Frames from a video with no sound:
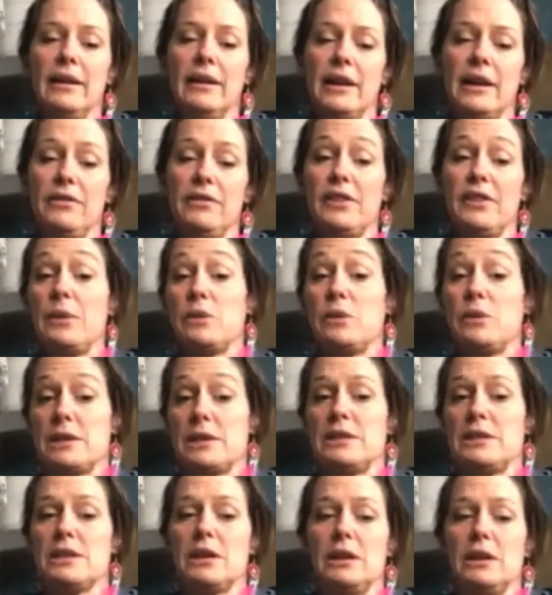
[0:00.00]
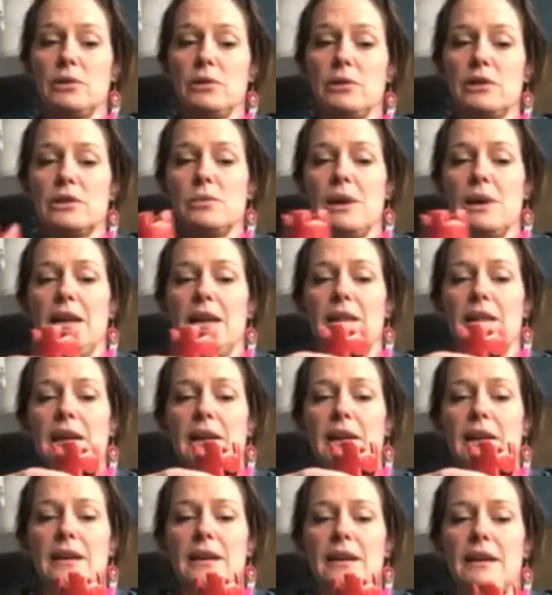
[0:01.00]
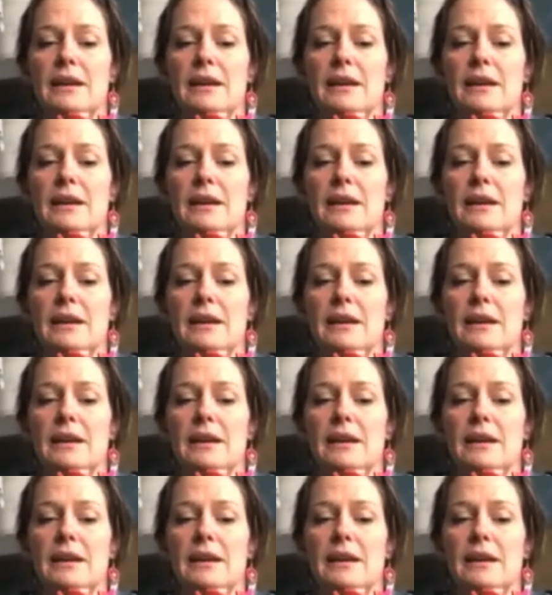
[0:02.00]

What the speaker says: if that was a tiled square, then